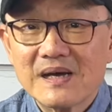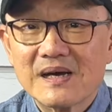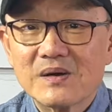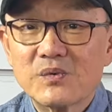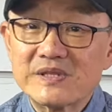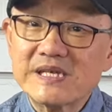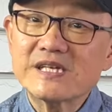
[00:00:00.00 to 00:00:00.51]

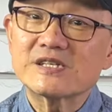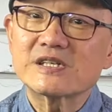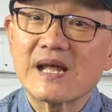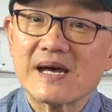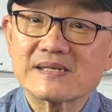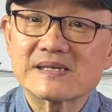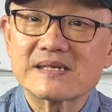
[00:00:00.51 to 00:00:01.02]
With each
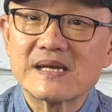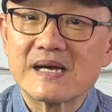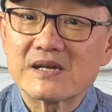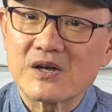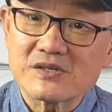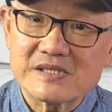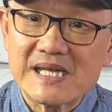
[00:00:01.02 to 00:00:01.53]
last
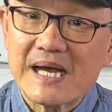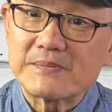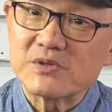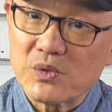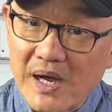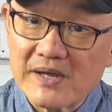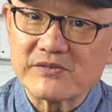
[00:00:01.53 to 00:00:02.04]
costing up
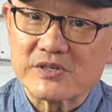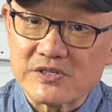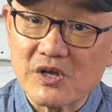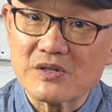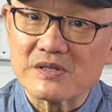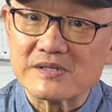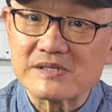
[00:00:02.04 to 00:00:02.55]
to
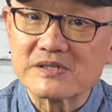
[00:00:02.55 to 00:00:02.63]
$100,